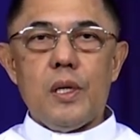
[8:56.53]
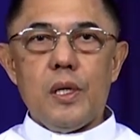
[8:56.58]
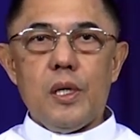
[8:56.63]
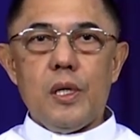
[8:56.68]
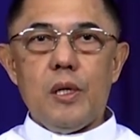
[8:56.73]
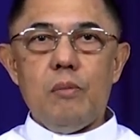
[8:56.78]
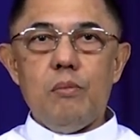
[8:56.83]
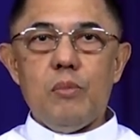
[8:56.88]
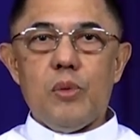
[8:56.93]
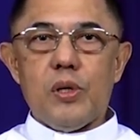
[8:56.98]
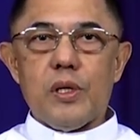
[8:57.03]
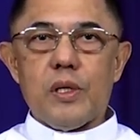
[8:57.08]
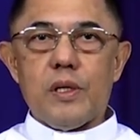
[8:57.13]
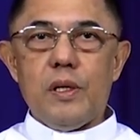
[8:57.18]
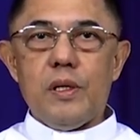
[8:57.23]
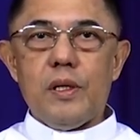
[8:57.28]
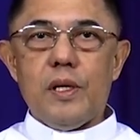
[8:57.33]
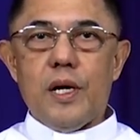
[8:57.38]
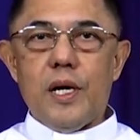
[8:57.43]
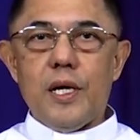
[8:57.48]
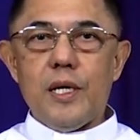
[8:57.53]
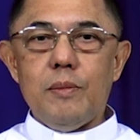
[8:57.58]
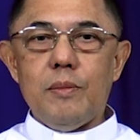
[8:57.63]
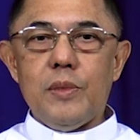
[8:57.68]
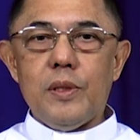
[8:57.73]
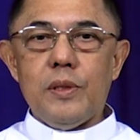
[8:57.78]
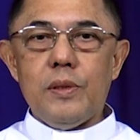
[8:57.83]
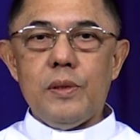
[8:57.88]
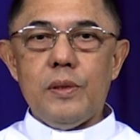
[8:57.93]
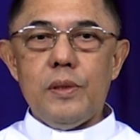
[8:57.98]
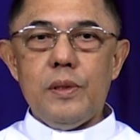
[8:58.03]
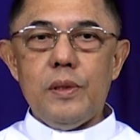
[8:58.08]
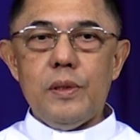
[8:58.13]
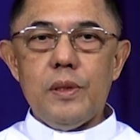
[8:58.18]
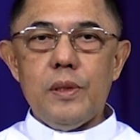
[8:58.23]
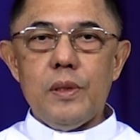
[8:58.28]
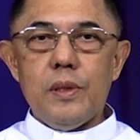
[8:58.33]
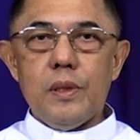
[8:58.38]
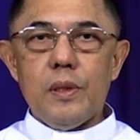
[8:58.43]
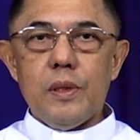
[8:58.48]
Immortal diamond
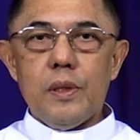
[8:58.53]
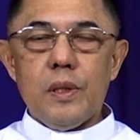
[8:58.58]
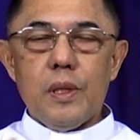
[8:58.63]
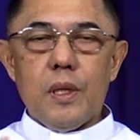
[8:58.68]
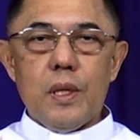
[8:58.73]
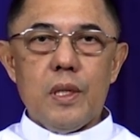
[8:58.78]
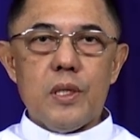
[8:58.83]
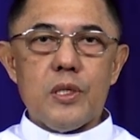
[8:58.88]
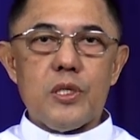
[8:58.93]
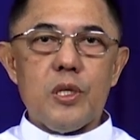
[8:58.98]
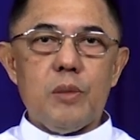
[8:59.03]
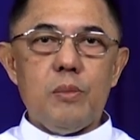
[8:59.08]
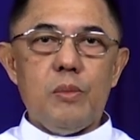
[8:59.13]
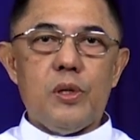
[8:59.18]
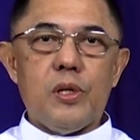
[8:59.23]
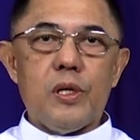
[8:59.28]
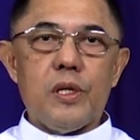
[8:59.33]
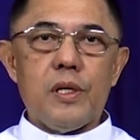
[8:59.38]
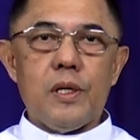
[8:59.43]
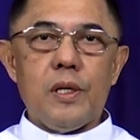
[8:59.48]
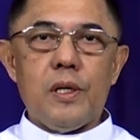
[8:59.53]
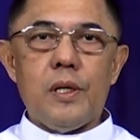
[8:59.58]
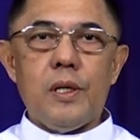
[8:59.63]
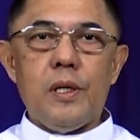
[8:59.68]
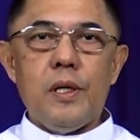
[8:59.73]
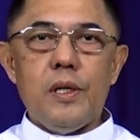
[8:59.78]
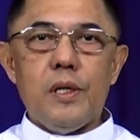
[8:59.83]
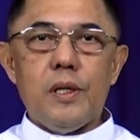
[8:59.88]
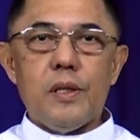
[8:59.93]
is immortal